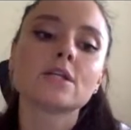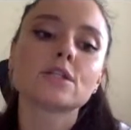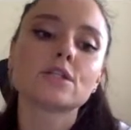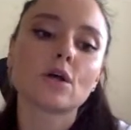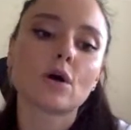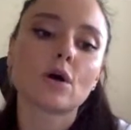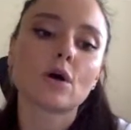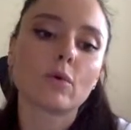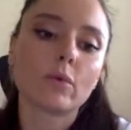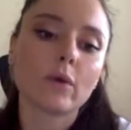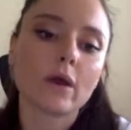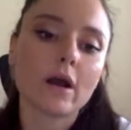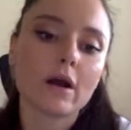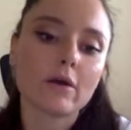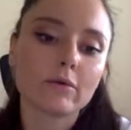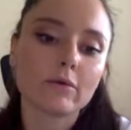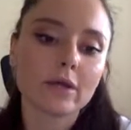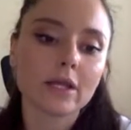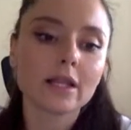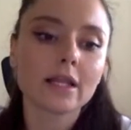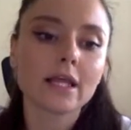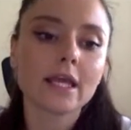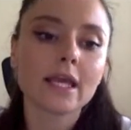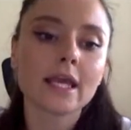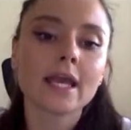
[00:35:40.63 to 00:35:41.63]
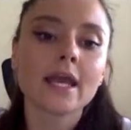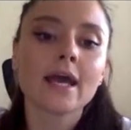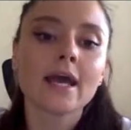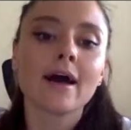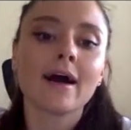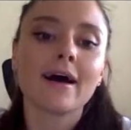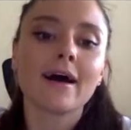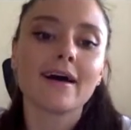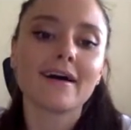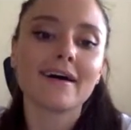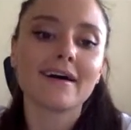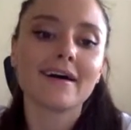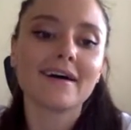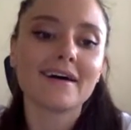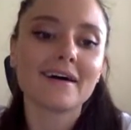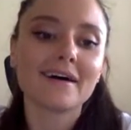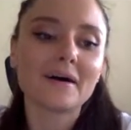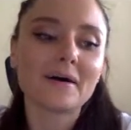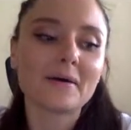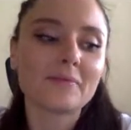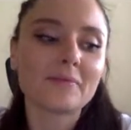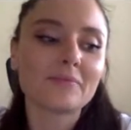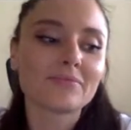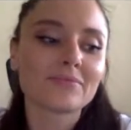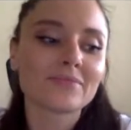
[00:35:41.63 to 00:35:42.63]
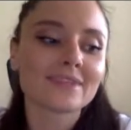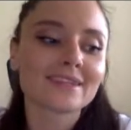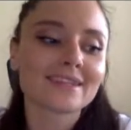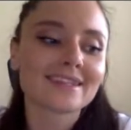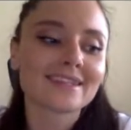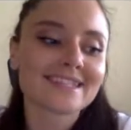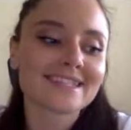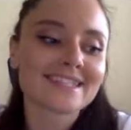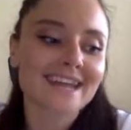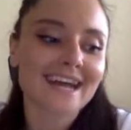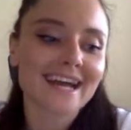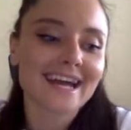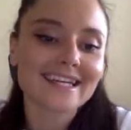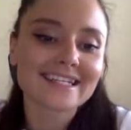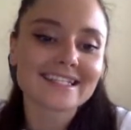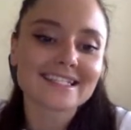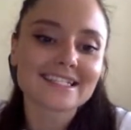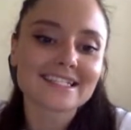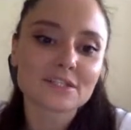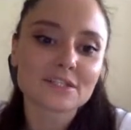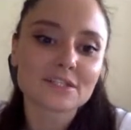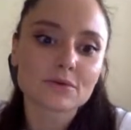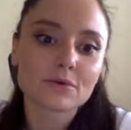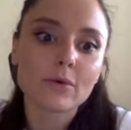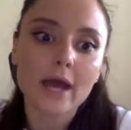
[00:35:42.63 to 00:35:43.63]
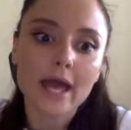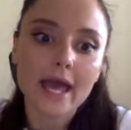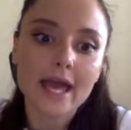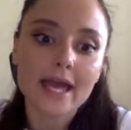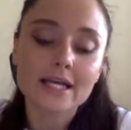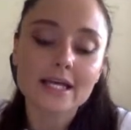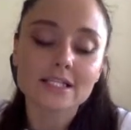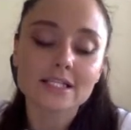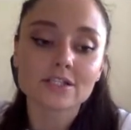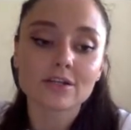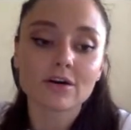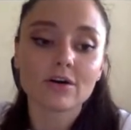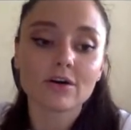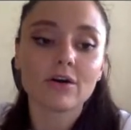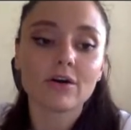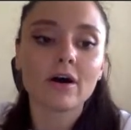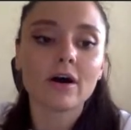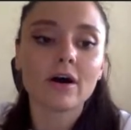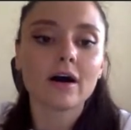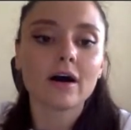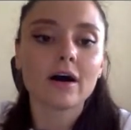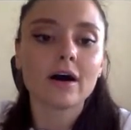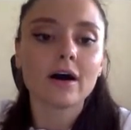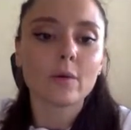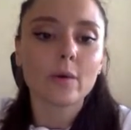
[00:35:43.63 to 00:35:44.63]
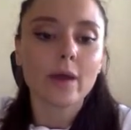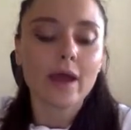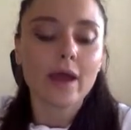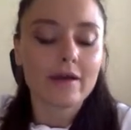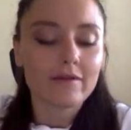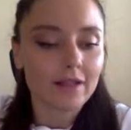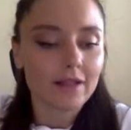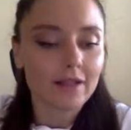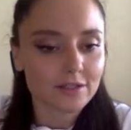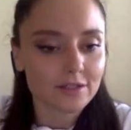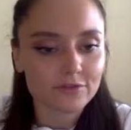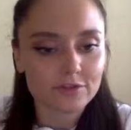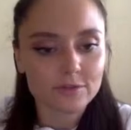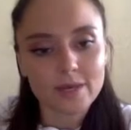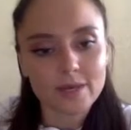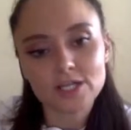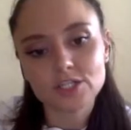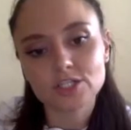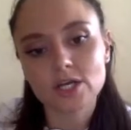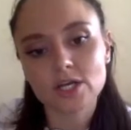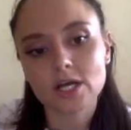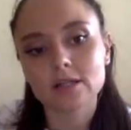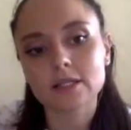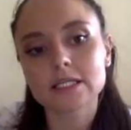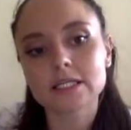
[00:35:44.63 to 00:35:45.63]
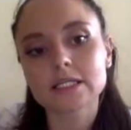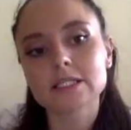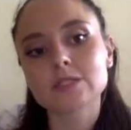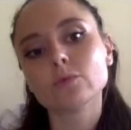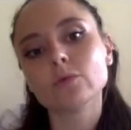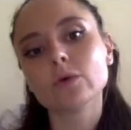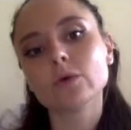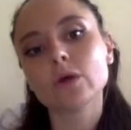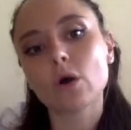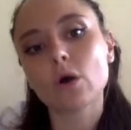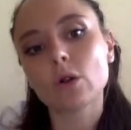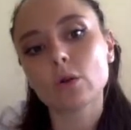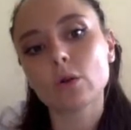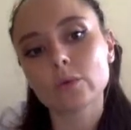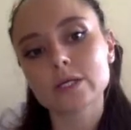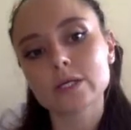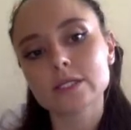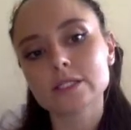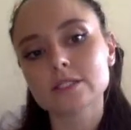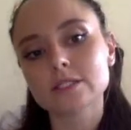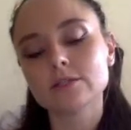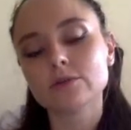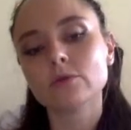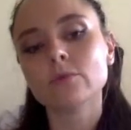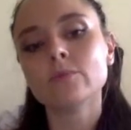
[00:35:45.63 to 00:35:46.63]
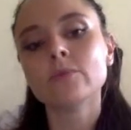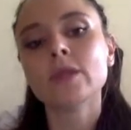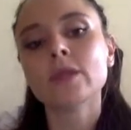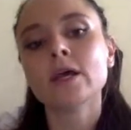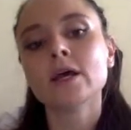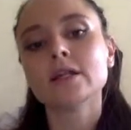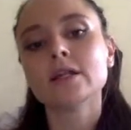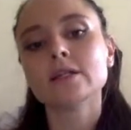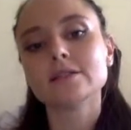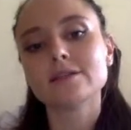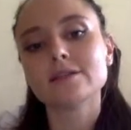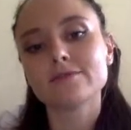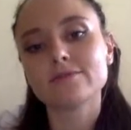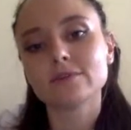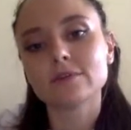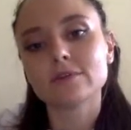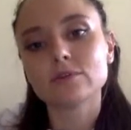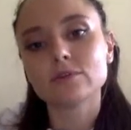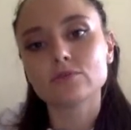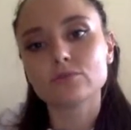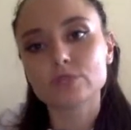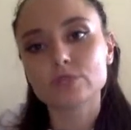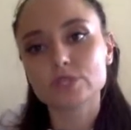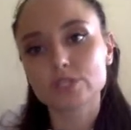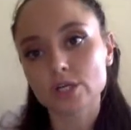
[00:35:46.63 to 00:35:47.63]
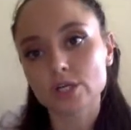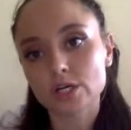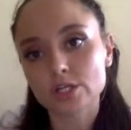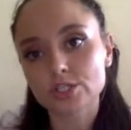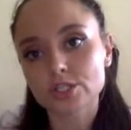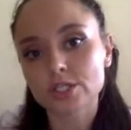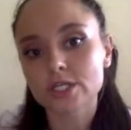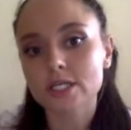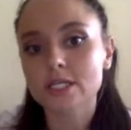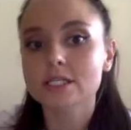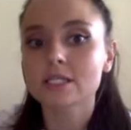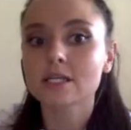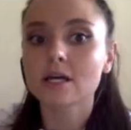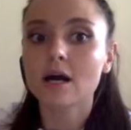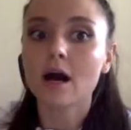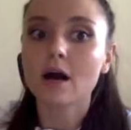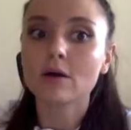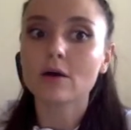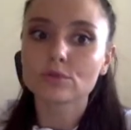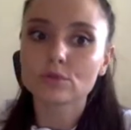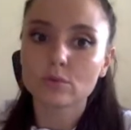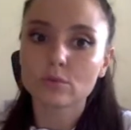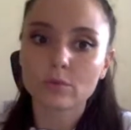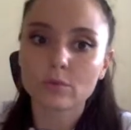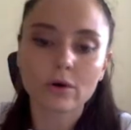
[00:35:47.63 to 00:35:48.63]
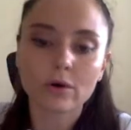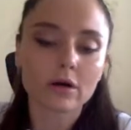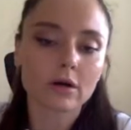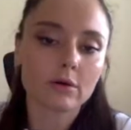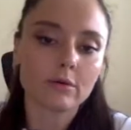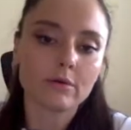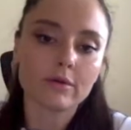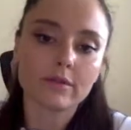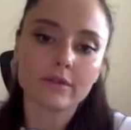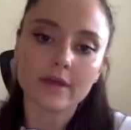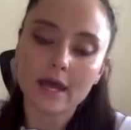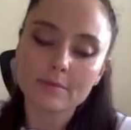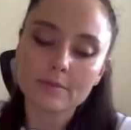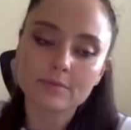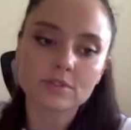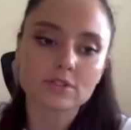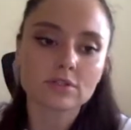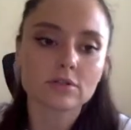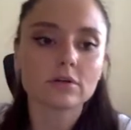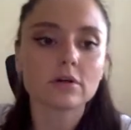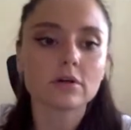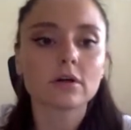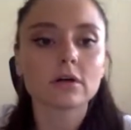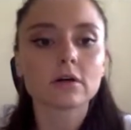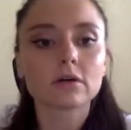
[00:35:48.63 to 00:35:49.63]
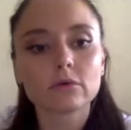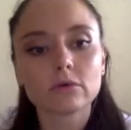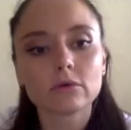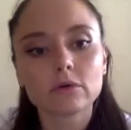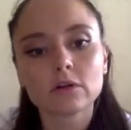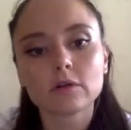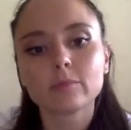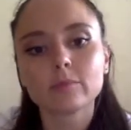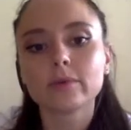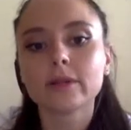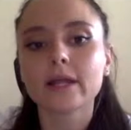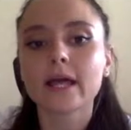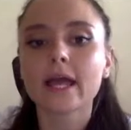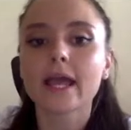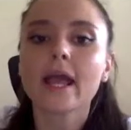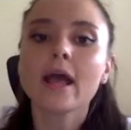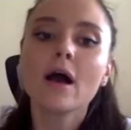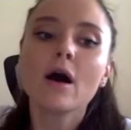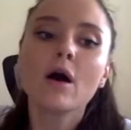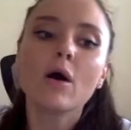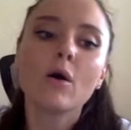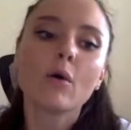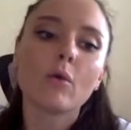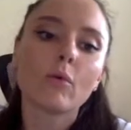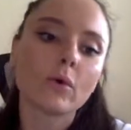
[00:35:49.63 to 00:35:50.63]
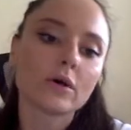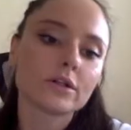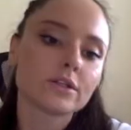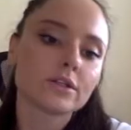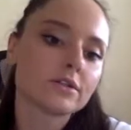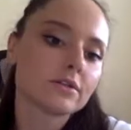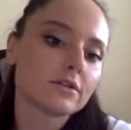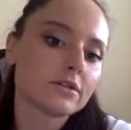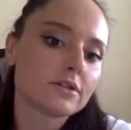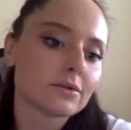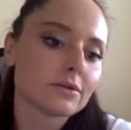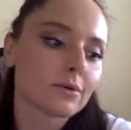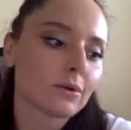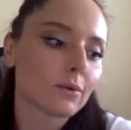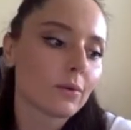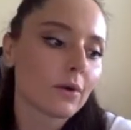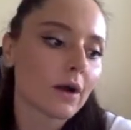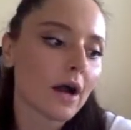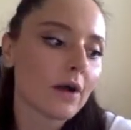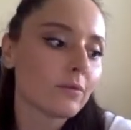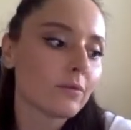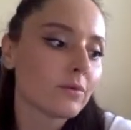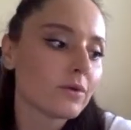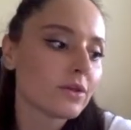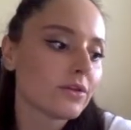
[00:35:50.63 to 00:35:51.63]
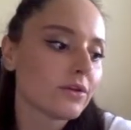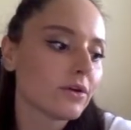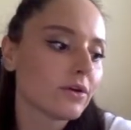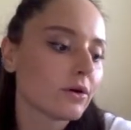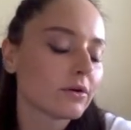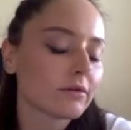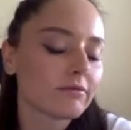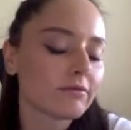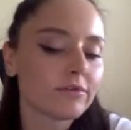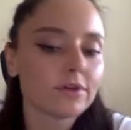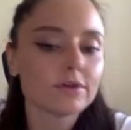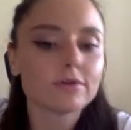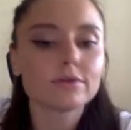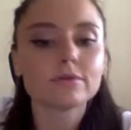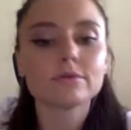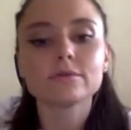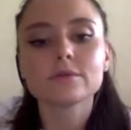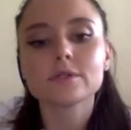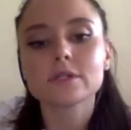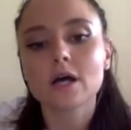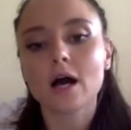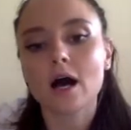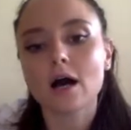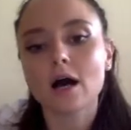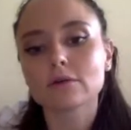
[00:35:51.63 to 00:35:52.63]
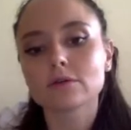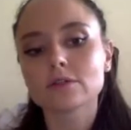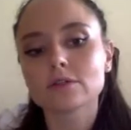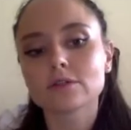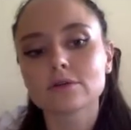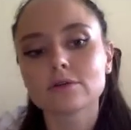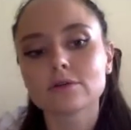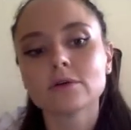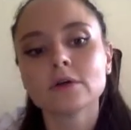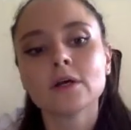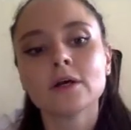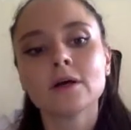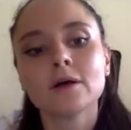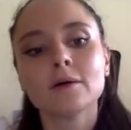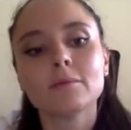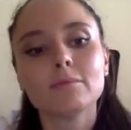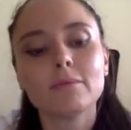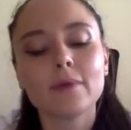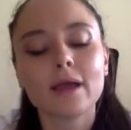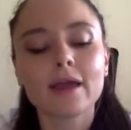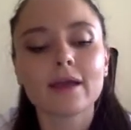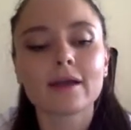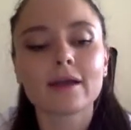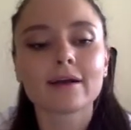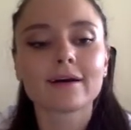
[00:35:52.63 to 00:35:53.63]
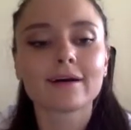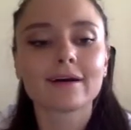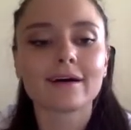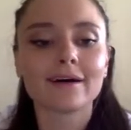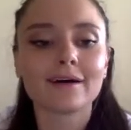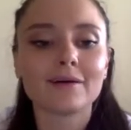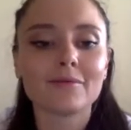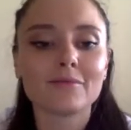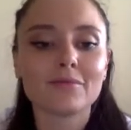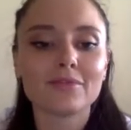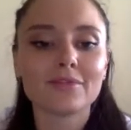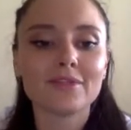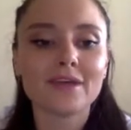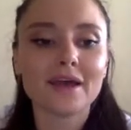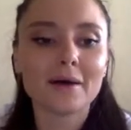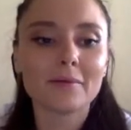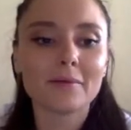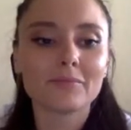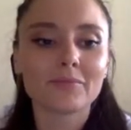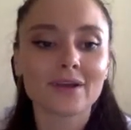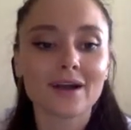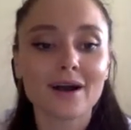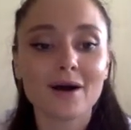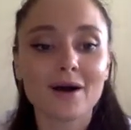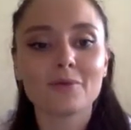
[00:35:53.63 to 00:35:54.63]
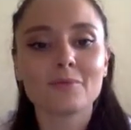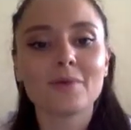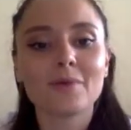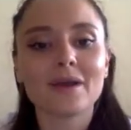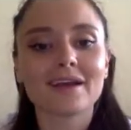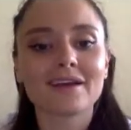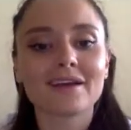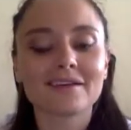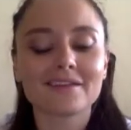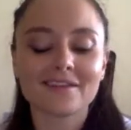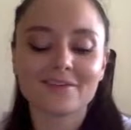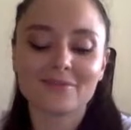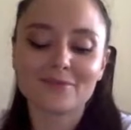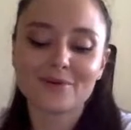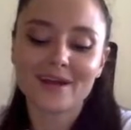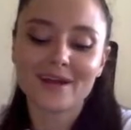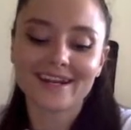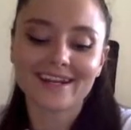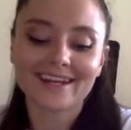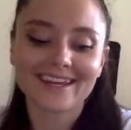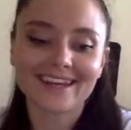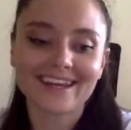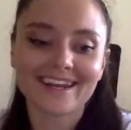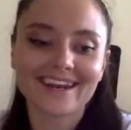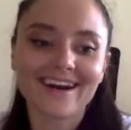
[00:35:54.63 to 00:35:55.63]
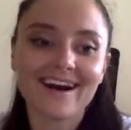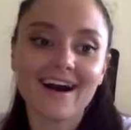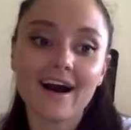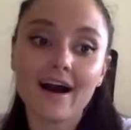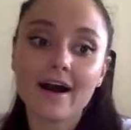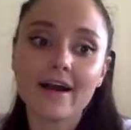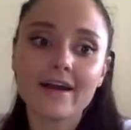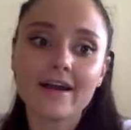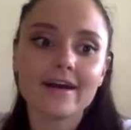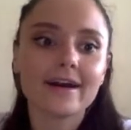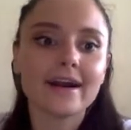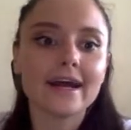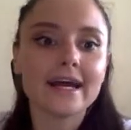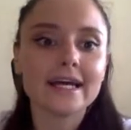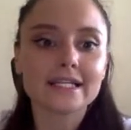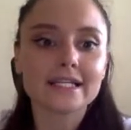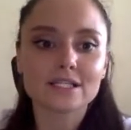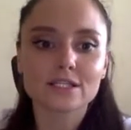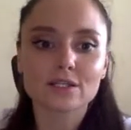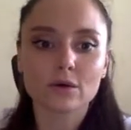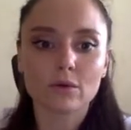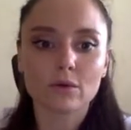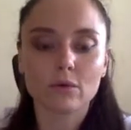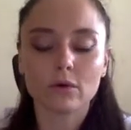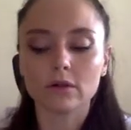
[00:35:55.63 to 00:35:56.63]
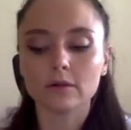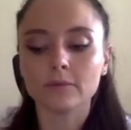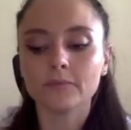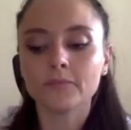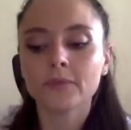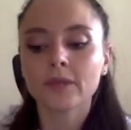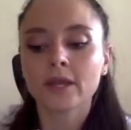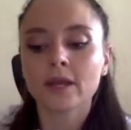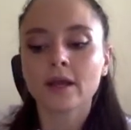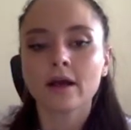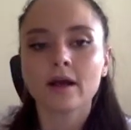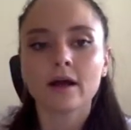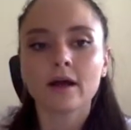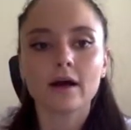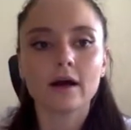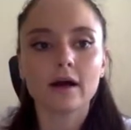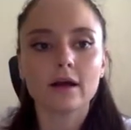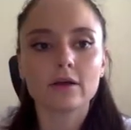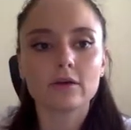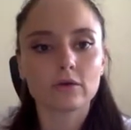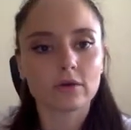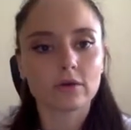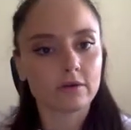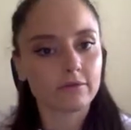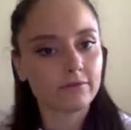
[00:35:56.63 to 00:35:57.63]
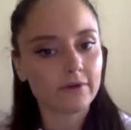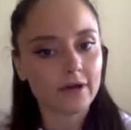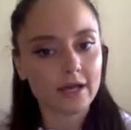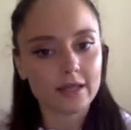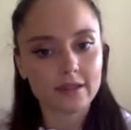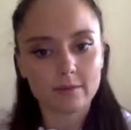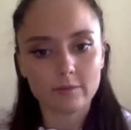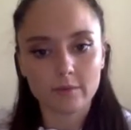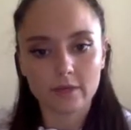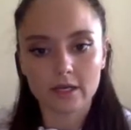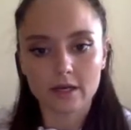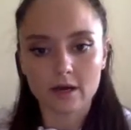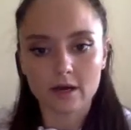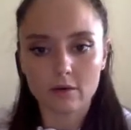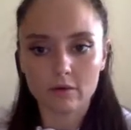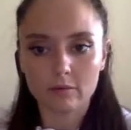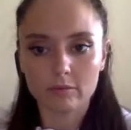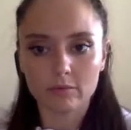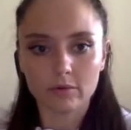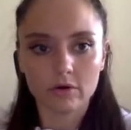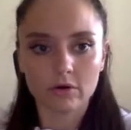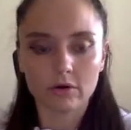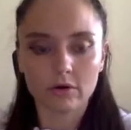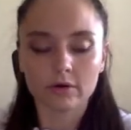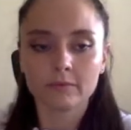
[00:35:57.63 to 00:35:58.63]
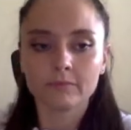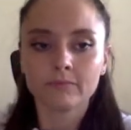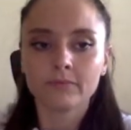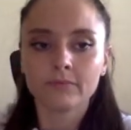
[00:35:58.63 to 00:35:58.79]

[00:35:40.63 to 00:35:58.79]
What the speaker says: So we are really tied to ASO. We have a lot of specialists. We always do different researches, how to work with App Store and Google Play, what to do with your reviews, how to make make the ranking higher, and so on. You can find them in our blog.